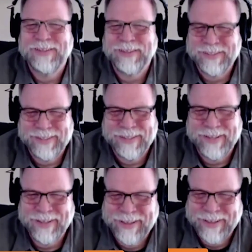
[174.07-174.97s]

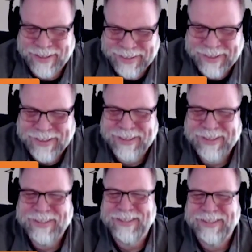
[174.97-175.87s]

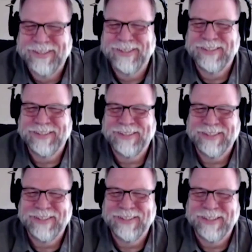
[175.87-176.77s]

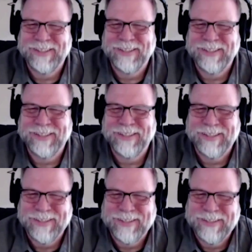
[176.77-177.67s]

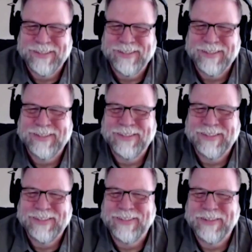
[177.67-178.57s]

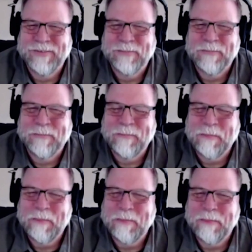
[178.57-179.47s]

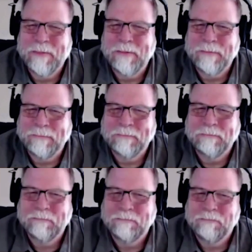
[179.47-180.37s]

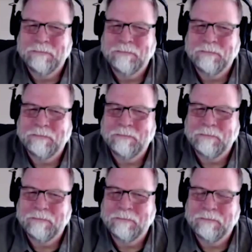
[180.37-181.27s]

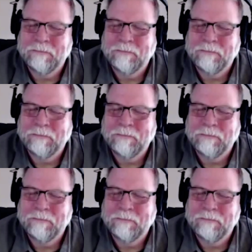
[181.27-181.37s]
(silent)